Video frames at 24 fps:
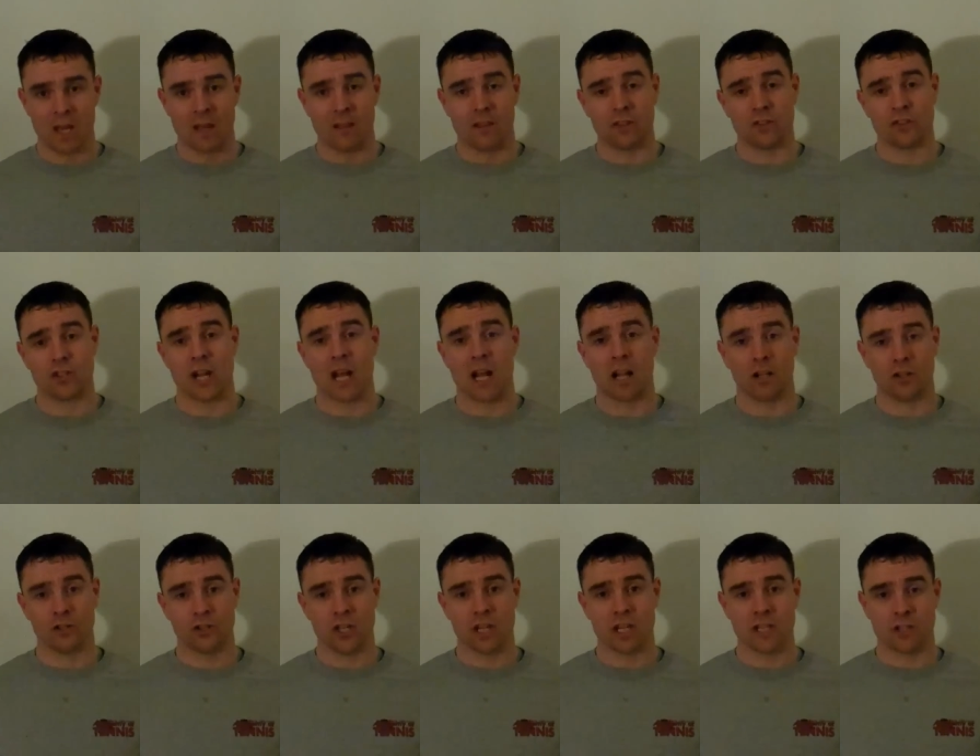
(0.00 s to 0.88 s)
The
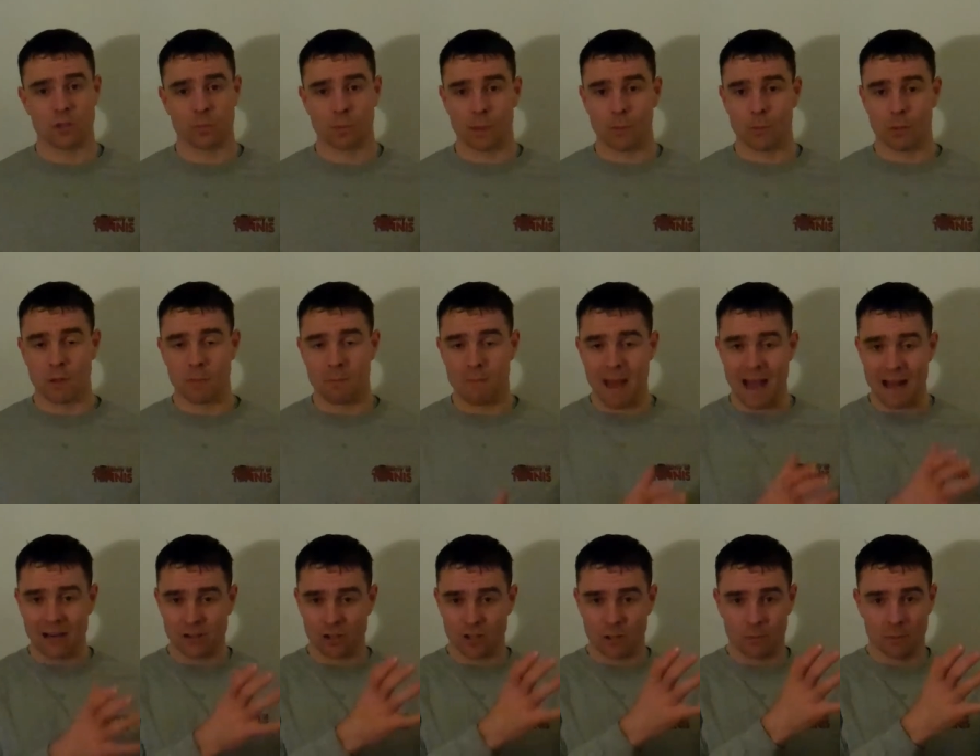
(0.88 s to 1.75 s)
challenge is we want to
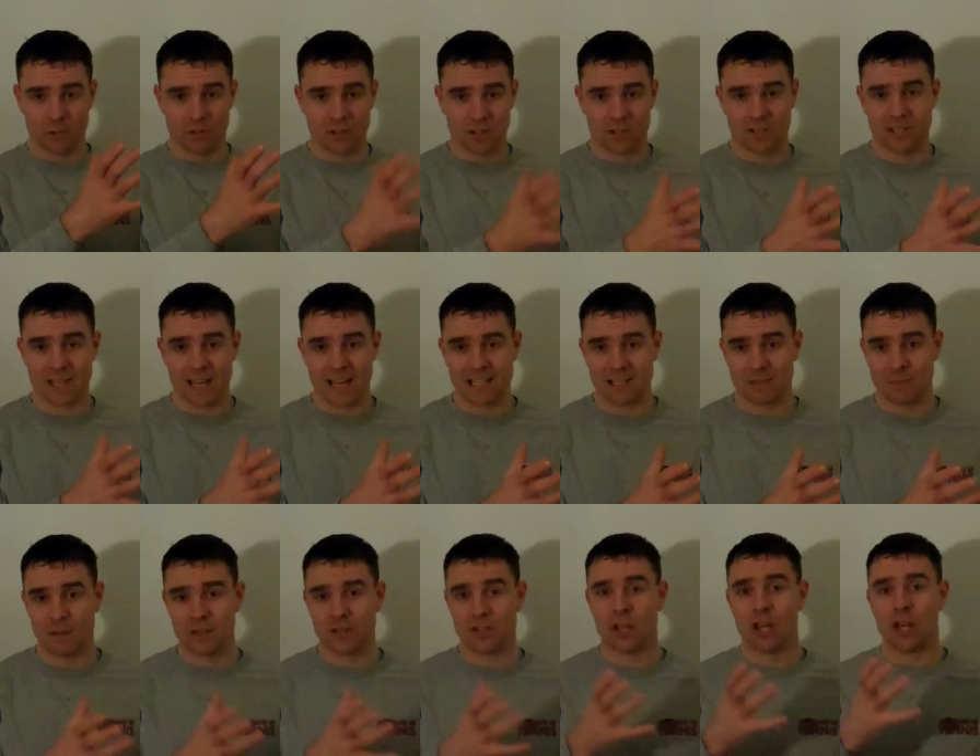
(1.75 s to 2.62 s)
match someone's
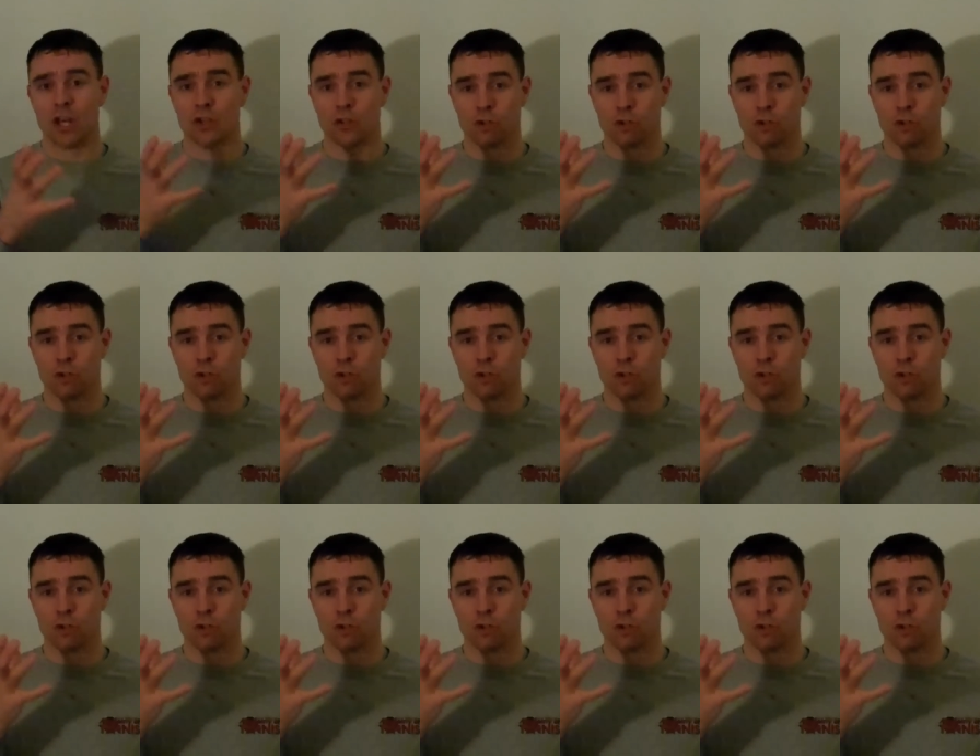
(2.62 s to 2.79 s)
assessment